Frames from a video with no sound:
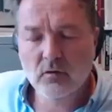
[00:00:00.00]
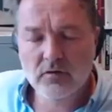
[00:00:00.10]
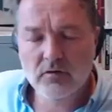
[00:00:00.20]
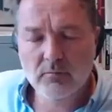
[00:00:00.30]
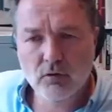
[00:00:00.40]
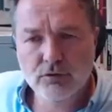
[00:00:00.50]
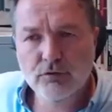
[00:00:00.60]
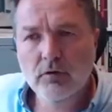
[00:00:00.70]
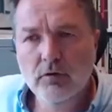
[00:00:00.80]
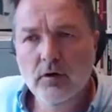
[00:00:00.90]
the border.
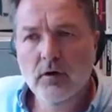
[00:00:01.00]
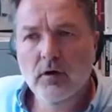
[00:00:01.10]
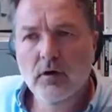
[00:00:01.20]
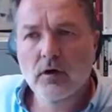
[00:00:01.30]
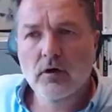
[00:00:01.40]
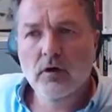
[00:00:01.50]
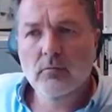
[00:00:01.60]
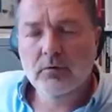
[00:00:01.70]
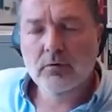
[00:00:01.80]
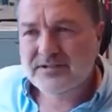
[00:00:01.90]

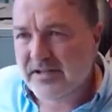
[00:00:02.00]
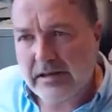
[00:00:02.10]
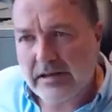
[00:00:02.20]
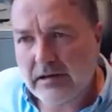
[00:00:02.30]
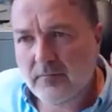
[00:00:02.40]
But still,